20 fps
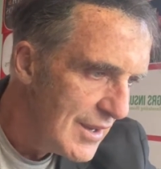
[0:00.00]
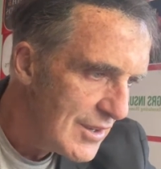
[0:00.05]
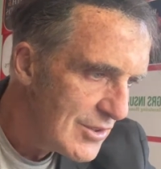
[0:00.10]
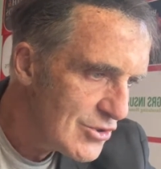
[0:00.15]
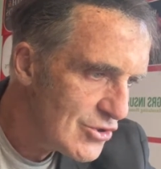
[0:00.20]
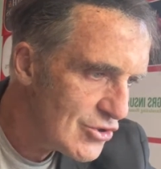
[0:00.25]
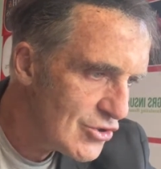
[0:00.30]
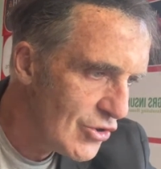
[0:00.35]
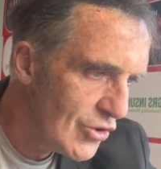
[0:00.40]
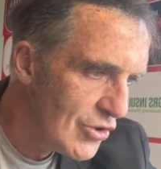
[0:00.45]

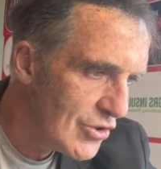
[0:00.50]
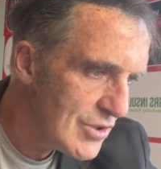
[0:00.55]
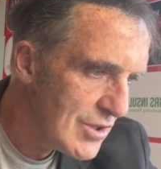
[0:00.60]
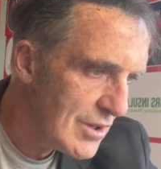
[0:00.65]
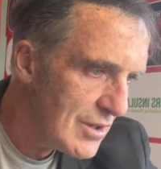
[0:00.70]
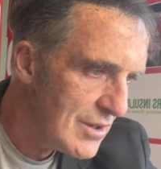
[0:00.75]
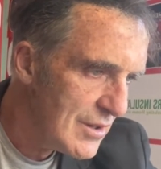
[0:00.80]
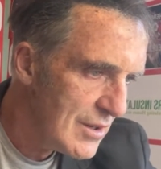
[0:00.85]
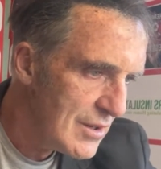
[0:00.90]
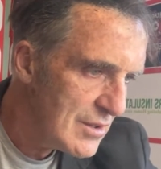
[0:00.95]

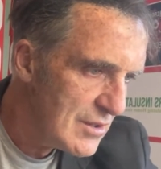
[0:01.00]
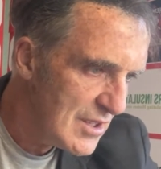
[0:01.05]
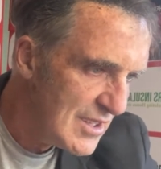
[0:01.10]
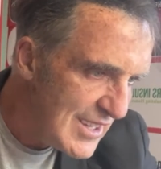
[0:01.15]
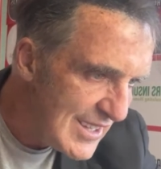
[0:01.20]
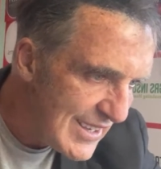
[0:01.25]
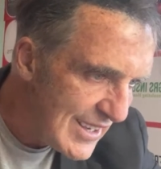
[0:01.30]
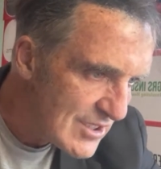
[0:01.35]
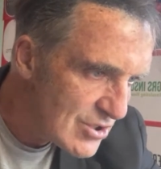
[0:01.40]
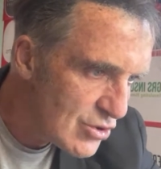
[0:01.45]
Scored, you need
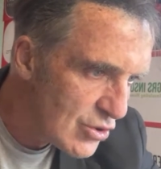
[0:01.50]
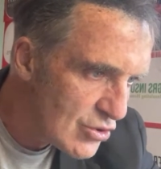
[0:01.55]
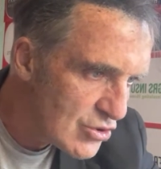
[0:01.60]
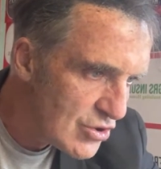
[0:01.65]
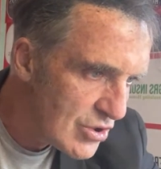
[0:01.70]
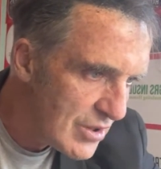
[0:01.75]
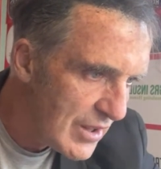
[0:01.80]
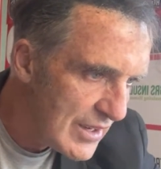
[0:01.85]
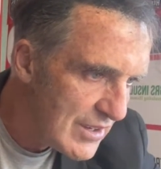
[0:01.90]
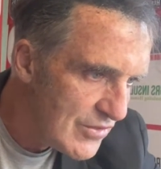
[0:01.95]
to get a
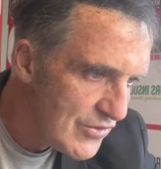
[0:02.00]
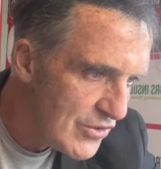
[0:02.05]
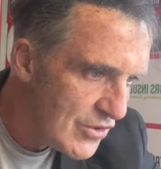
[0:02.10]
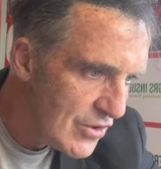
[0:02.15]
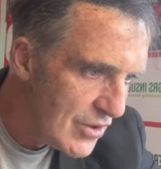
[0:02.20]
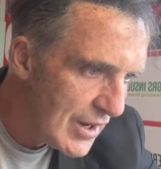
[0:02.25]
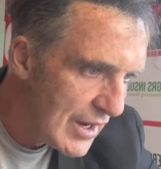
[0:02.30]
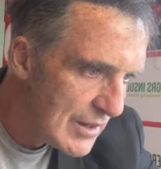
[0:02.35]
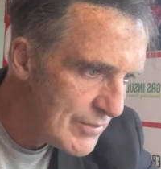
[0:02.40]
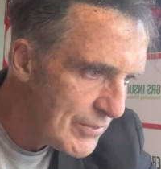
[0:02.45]
social life,
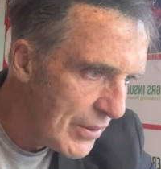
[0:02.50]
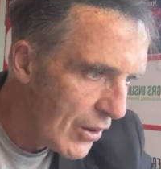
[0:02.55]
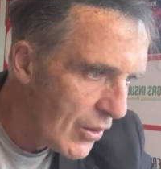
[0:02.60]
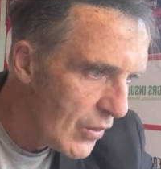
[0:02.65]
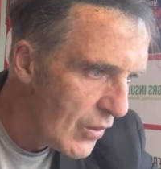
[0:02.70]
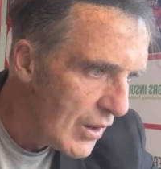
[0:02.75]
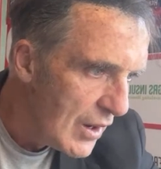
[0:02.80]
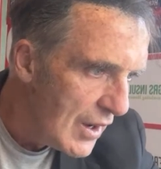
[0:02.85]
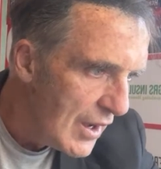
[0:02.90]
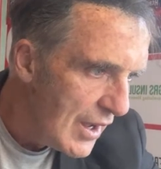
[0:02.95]
you,
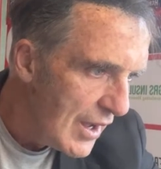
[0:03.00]
Paul.